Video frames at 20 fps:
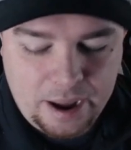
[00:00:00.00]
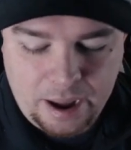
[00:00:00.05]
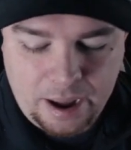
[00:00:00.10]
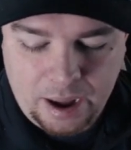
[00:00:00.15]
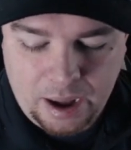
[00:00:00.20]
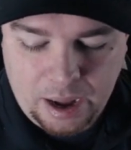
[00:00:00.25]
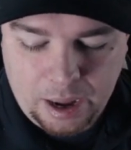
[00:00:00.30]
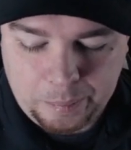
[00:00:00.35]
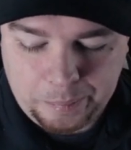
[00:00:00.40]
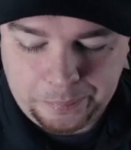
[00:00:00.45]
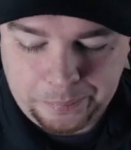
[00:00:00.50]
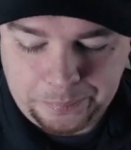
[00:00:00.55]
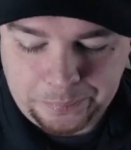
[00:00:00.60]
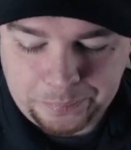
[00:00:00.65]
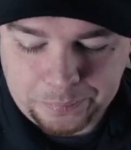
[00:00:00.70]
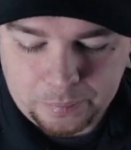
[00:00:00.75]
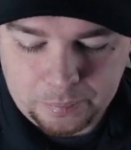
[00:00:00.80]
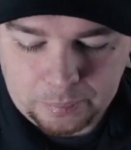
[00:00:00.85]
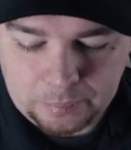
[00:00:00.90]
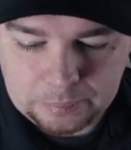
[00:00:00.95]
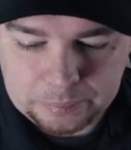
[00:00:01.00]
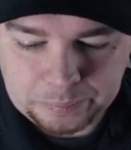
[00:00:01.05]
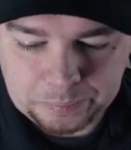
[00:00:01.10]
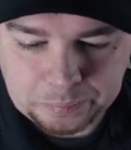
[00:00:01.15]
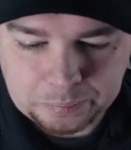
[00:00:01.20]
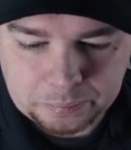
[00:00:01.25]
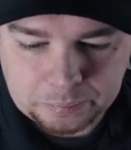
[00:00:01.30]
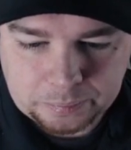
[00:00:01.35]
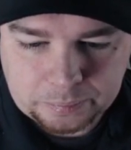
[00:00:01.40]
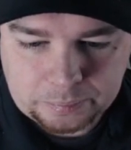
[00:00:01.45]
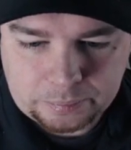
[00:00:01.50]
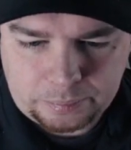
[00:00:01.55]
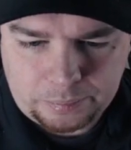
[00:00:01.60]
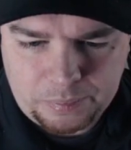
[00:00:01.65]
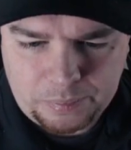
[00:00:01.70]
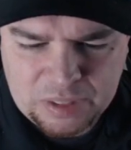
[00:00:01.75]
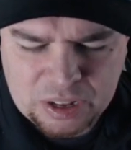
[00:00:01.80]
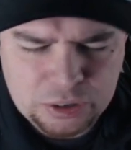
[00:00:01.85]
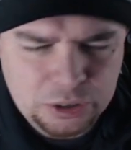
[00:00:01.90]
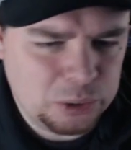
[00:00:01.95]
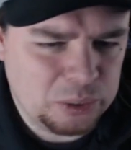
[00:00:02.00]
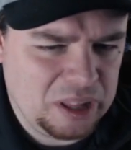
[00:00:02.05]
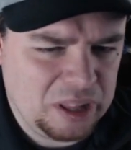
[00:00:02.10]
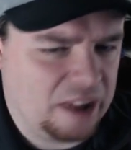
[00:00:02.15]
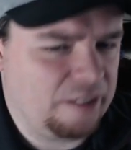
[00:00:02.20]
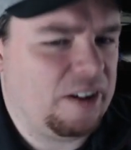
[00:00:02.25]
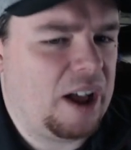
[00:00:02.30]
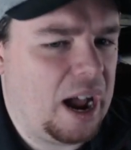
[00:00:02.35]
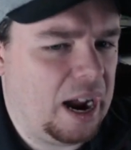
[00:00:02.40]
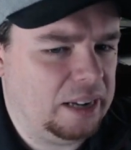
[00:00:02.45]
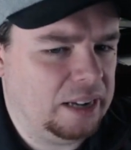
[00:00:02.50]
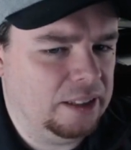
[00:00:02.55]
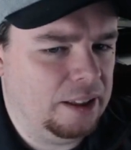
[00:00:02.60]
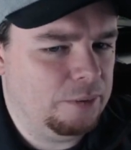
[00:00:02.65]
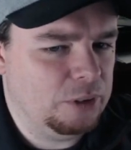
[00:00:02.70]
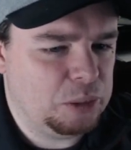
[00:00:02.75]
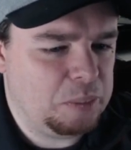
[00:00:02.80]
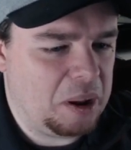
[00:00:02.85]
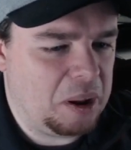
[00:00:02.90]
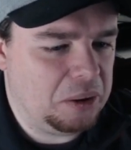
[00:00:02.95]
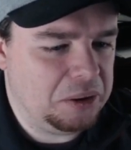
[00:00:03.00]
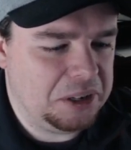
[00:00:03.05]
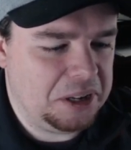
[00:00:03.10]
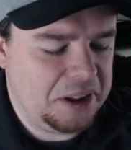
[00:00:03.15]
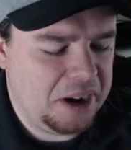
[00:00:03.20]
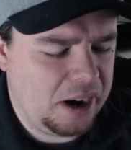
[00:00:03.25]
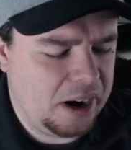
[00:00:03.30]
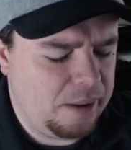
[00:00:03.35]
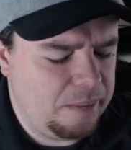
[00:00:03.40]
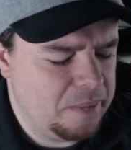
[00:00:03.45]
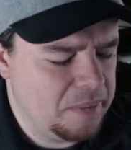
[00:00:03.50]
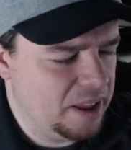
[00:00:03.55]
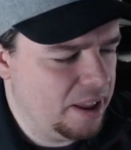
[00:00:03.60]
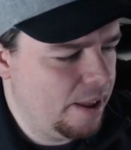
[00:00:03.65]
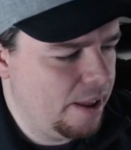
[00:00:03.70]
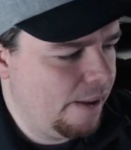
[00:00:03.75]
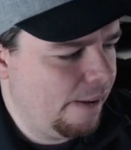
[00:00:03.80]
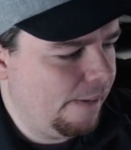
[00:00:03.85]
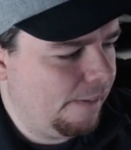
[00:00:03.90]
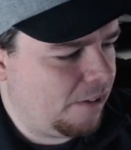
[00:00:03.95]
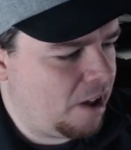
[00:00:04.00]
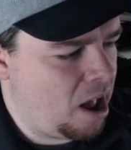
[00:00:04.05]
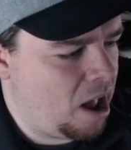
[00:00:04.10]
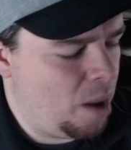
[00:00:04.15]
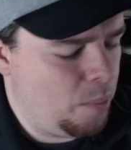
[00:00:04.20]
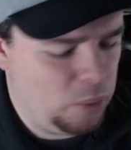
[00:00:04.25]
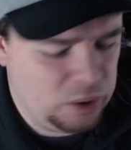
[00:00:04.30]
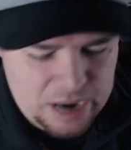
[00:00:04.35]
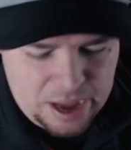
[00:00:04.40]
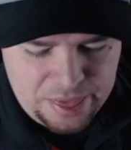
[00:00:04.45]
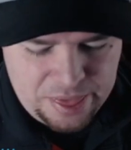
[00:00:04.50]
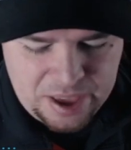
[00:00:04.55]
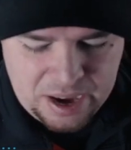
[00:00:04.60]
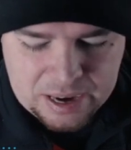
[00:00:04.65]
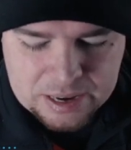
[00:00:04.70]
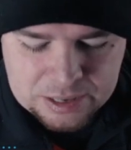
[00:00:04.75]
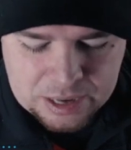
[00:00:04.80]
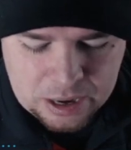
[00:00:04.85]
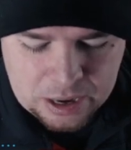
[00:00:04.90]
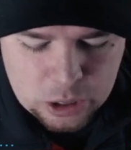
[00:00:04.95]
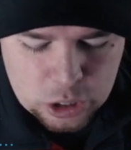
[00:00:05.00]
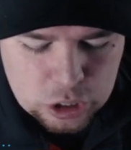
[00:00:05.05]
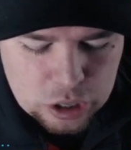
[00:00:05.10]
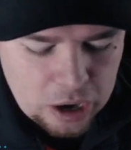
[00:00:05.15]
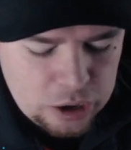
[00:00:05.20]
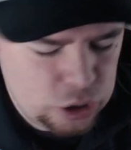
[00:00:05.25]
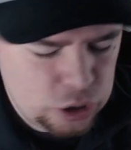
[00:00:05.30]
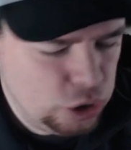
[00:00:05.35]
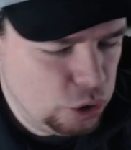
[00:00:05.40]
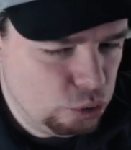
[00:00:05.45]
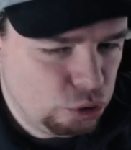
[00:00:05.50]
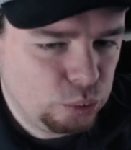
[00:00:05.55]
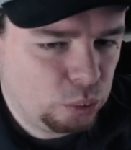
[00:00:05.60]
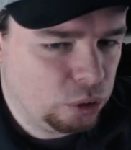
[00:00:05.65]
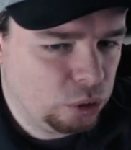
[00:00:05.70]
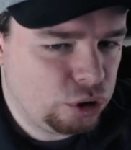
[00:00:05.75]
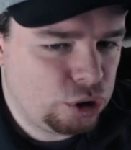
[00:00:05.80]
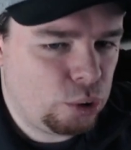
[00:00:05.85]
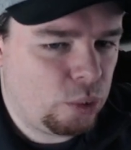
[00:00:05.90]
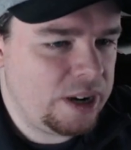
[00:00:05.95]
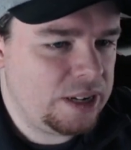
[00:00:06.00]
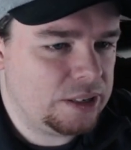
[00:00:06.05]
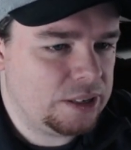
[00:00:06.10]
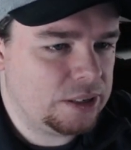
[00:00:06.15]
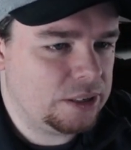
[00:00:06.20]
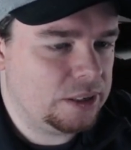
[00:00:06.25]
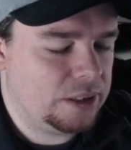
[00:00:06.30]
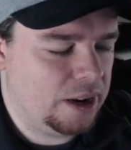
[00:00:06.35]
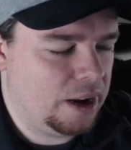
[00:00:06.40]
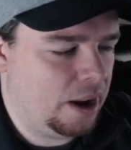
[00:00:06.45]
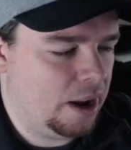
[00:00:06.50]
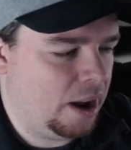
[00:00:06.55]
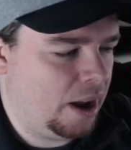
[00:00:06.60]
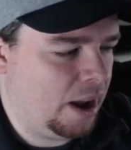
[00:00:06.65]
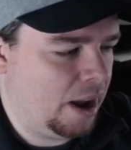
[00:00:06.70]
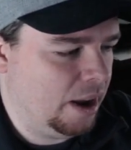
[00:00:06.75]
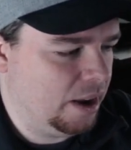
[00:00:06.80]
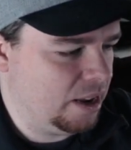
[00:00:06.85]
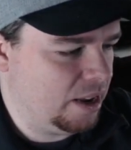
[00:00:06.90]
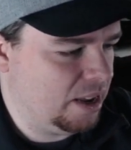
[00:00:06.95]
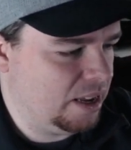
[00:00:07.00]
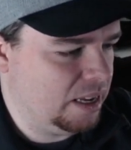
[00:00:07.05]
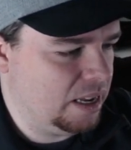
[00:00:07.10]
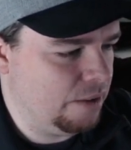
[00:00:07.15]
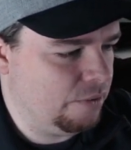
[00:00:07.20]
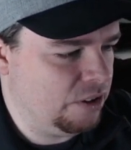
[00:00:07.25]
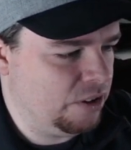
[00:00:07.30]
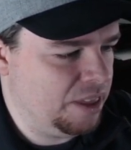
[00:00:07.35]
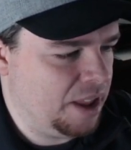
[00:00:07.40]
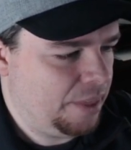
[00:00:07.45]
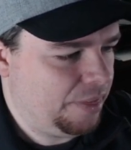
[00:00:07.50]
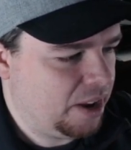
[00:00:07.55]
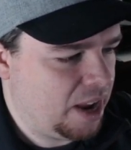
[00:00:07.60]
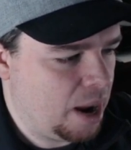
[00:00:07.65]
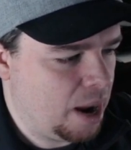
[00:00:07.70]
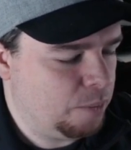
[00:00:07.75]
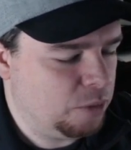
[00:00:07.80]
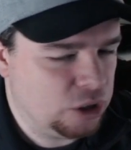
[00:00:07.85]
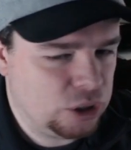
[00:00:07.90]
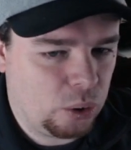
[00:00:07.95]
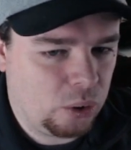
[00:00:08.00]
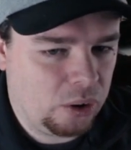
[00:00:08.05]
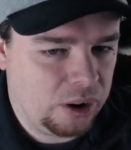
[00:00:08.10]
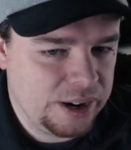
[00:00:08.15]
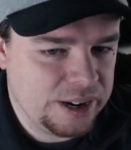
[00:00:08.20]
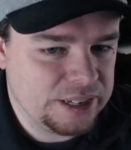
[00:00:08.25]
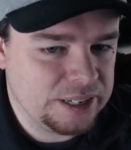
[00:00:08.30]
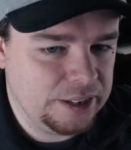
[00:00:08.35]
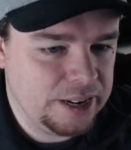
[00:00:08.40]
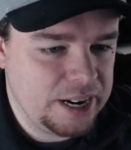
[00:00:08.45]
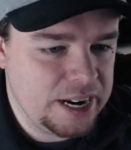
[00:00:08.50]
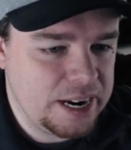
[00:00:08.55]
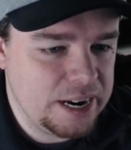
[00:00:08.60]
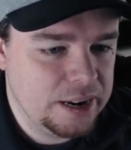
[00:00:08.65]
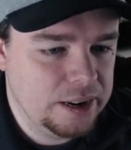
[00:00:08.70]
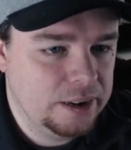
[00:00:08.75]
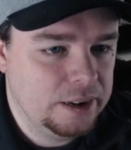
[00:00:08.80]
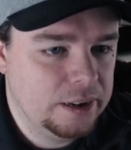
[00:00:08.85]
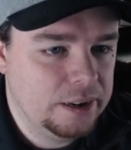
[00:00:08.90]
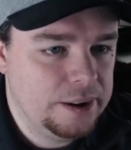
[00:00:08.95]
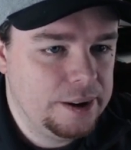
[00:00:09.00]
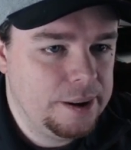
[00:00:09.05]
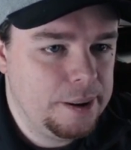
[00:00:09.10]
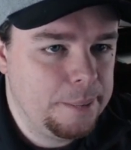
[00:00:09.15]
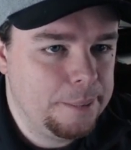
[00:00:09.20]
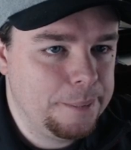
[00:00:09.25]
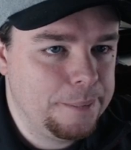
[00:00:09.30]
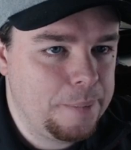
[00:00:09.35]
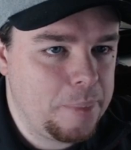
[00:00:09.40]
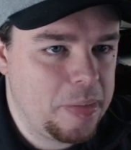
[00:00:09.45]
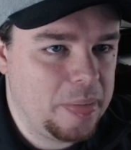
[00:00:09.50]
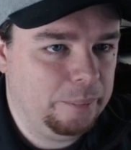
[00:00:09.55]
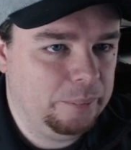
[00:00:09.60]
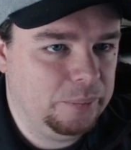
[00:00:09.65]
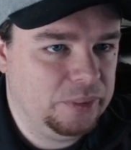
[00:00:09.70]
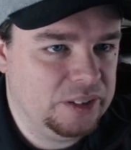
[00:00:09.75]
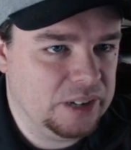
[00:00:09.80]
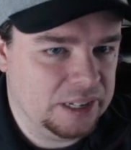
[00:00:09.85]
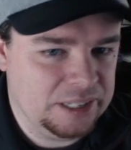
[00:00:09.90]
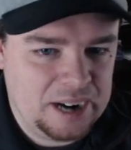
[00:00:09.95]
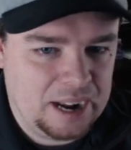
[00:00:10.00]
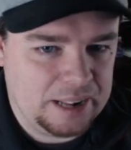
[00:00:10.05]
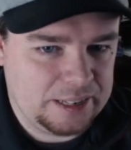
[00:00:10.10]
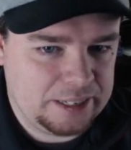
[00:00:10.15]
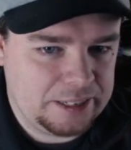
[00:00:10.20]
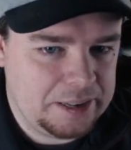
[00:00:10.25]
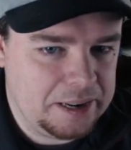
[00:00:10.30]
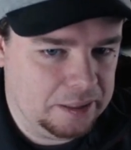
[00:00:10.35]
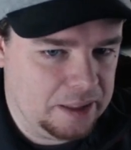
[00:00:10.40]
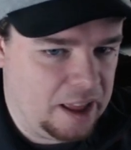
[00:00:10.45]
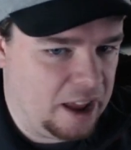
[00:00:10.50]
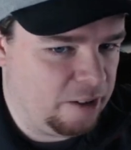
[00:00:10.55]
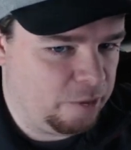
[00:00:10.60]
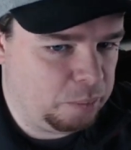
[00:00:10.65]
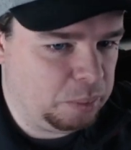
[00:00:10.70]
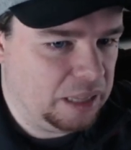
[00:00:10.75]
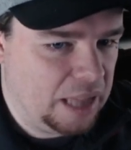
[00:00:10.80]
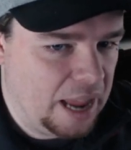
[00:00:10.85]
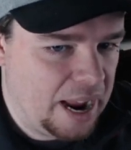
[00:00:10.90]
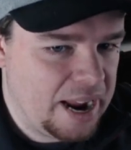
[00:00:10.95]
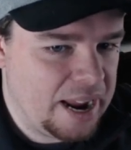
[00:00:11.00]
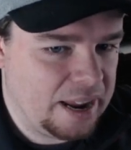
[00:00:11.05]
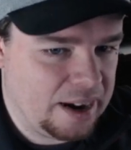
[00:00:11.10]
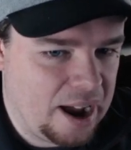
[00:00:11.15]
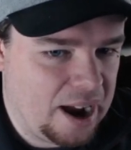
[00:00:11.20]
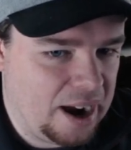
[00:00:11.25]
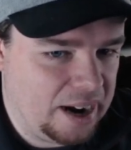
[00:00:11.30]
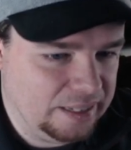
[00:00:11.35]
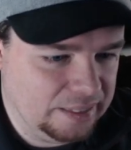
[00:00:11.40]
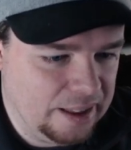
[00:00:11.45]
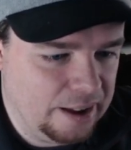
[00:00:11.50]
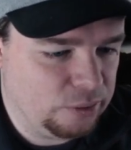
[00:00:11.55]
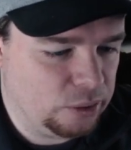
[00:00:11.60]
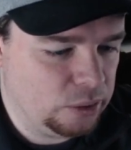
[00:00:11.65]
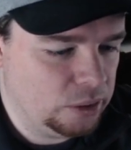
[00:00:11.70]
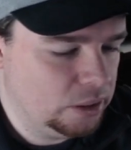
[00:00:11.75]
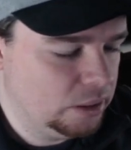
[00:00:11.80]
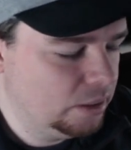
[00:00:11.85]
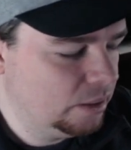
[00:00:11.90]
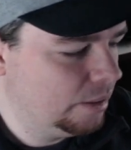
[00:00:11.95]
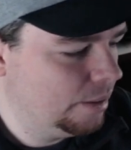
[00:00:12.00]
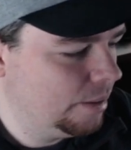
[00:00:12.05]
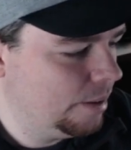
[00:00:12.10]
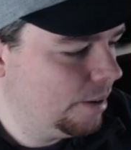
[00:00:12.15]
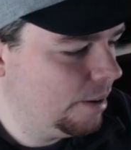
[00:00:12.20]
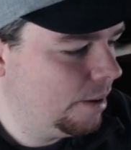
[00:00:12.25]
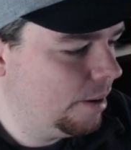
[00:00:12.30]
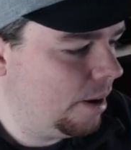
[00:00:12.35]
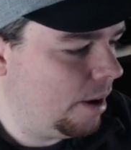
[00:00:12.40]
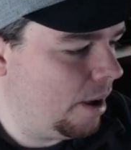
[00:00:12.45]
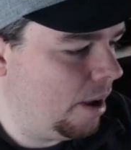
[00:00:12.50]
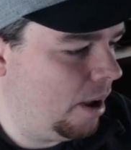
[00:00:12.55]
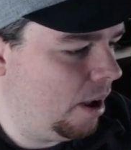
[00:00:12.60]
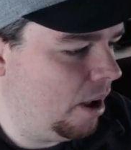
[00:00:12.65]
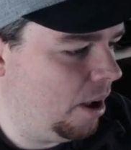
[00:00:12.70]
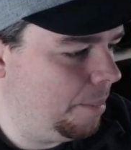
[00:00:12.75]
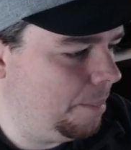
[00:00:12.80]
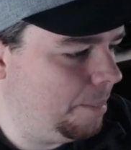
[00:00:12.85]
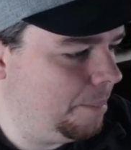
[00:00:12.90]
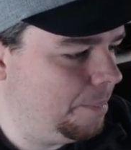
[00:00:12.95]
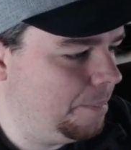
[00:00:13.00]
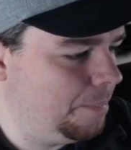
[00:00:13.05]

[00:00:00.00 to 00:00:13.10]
There's a lot of high-level spells in there, which I think is an unusual choice, given that the game notoriously does not see a lot of play at high level. So